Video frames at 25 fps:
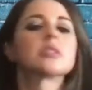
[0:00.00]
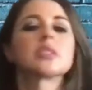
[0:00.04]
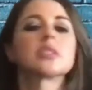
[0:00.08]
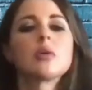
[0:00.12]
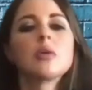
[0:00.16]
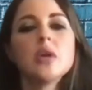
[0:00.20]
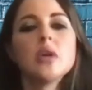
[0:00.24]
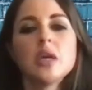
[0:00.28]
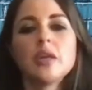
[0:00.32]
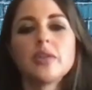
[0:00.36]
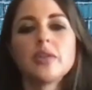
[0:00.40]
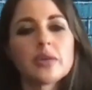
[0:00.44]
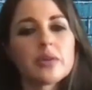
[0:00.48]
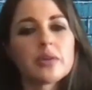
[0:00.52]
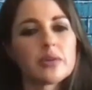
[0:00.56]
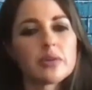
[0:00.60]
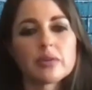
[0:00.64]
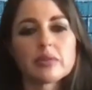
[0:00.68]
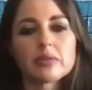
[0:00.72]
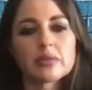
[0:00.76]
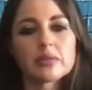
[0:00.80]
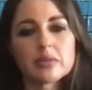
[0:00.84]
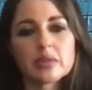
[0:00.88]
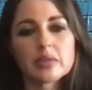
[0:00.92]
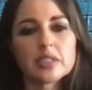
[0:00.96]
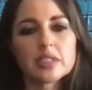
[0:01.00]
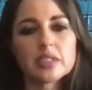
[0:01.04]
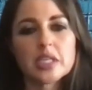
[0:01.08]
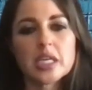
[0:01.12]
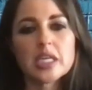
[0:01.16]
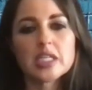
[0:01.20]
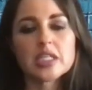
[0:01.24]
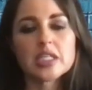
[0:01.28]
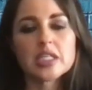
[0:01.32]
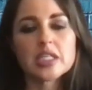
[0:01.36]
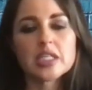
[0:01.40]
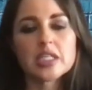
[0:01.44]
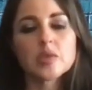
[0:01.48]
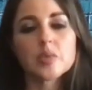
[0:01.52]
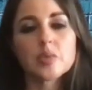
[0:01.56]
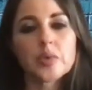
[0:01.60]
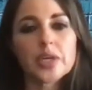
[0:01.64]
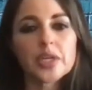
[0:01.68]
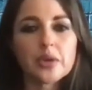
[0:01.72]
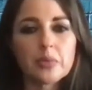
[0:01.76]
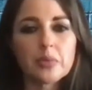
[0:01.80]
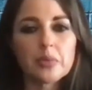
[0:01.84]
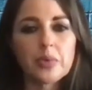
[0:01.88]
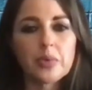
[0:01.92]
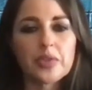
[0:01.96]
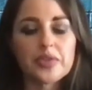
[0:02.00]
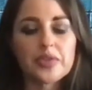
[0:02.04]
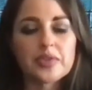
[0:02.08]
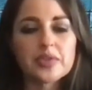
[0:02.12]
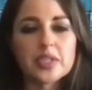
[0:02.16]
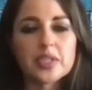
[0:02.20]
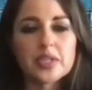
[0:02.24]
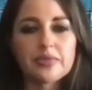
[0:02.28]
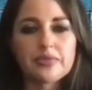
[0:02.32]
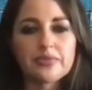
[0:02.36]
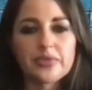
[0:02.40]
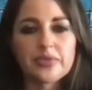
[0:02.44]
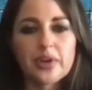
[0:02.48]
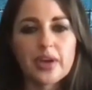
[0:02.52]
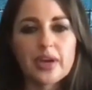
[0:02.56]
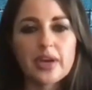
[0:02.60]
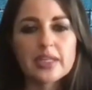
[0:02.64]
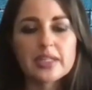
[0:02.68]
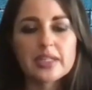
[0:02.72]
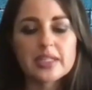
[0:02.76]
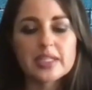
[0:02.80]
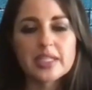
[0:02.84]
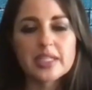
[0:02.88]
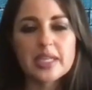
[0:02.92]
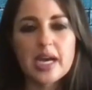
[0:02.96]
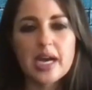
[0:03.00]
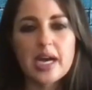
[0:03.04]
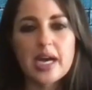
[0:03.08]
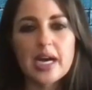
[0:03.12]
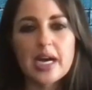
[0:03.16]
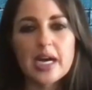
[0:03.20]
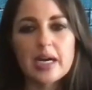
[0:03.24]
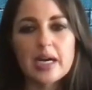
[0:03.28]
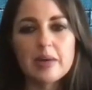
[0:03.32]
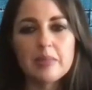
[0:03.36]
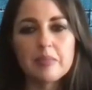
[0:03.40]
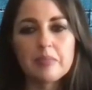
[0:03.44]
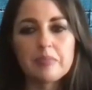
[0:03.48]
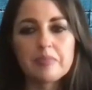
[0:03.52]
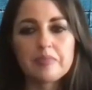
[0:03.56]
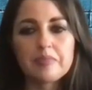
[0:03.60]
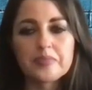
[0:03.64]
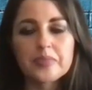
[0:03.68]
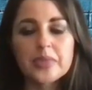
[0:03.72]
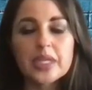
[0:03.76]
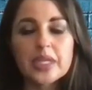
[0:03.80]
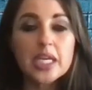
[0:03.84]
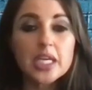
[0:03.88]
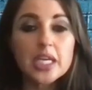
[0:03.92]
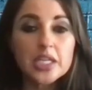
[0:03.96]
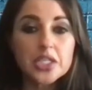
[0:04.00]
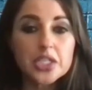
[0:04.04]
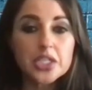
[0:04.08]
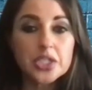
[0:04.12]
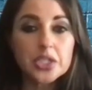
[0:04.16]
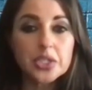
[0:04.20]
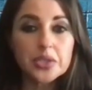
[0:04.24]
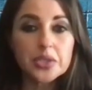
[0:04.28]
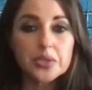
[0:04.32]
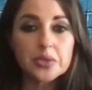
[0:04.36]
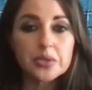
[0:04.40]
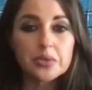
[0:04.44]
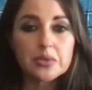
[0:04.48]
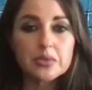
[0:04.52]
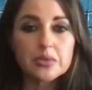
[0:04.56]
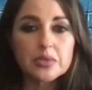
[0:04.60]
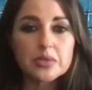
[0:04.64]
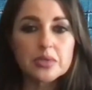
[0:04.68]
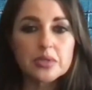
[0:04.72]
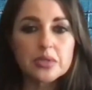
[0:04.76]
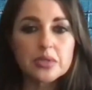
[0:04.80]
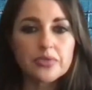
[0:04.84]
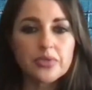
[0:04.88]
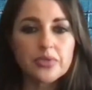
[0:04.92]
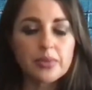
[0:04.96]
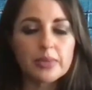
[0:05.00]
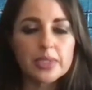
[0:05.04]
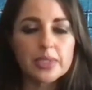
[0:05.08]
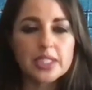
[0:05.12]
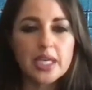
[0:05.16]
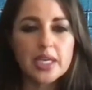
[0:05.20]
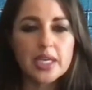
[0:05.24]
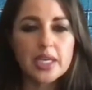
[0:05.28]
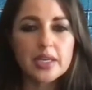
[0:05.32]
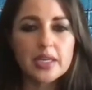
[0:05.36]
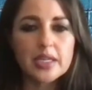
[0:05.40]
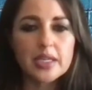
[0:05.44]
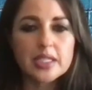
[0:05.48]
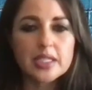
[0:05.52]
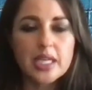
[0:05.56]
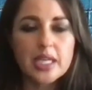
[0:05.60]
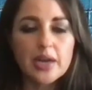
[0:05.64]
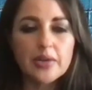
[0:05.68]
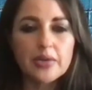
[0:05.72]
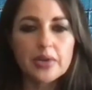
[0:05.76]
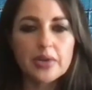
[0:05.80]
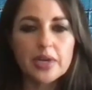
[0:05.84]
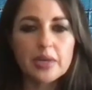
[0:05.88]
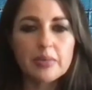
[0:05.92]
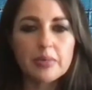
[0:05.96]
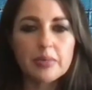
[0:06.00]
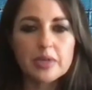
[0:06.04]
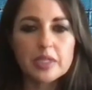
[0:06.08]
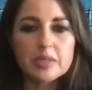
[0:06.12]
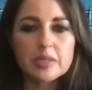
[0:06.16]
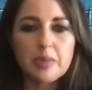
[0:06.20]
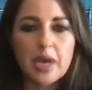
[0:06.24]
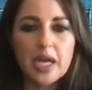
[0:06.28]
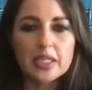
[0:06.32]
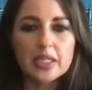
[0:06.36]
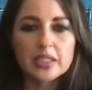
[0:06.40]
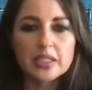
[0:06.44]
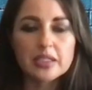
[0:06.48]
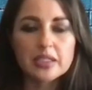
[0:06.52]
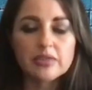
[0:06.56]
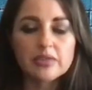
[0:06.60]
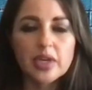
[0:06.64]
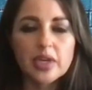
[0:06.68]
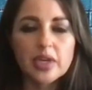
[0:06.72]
So there, it's riddled with different um, issues from a data integrity perspective.